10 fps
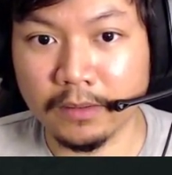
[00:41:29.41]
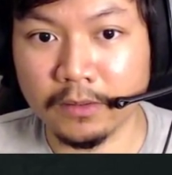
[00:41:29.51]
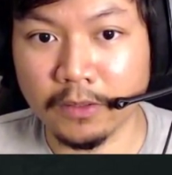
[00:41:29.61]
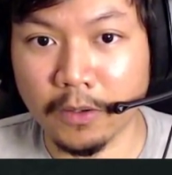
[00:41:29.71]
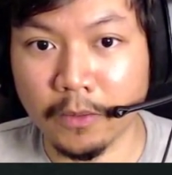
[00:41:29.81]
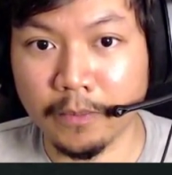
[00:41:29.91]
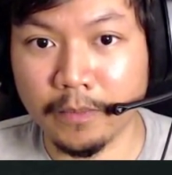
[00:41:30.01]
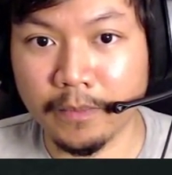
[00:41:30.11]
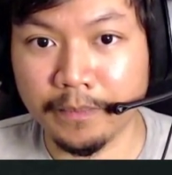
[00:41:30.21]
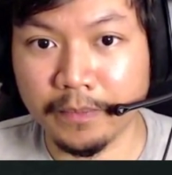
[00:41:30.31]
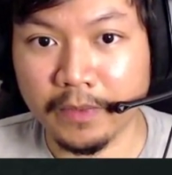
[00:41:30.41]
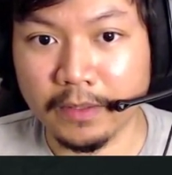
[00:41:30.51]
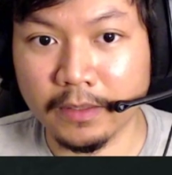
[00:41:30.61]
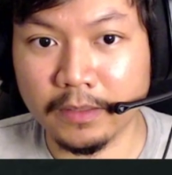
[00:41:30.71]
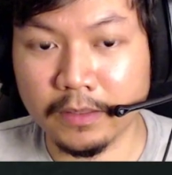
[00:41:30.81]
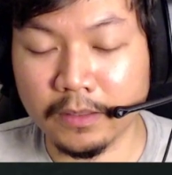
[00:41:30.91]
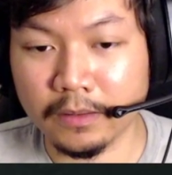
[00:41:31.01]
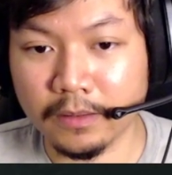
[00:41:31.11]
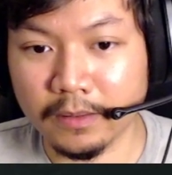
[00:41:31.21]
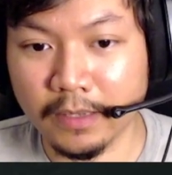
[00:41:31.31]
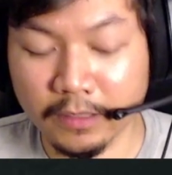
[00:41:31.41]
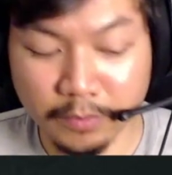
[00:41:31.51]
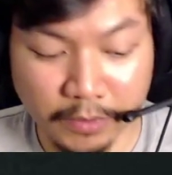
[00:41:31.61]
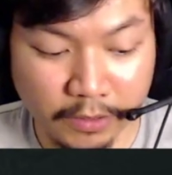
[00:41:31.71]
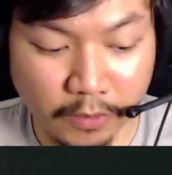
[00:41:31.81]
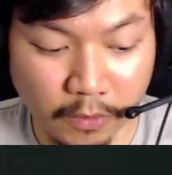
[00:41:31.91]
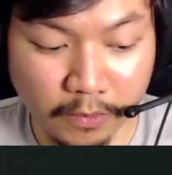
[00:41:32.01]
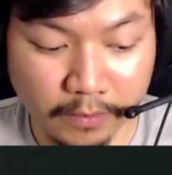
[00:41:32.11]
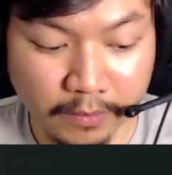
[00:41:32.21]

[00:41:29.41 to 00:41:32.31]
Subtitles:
So this thing is pretty cool.